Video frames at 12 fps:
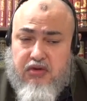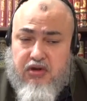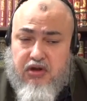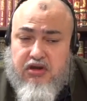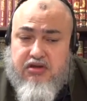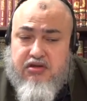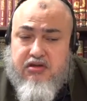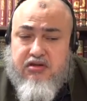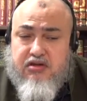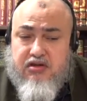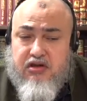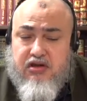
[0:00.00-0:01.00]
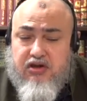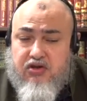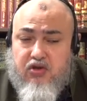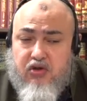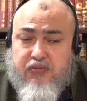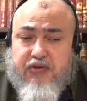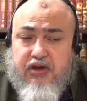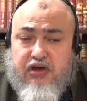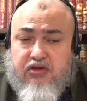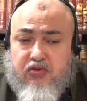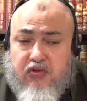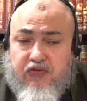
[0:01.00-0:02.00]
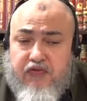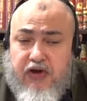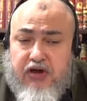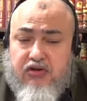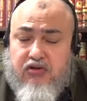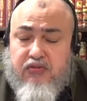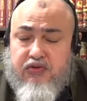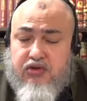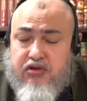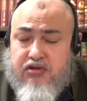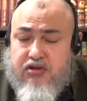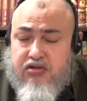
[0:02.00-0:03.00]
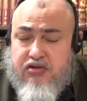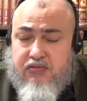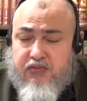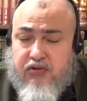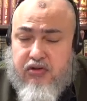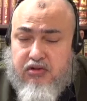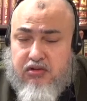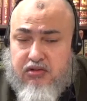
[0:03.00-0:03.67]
And I sincerely hope that it will find community support.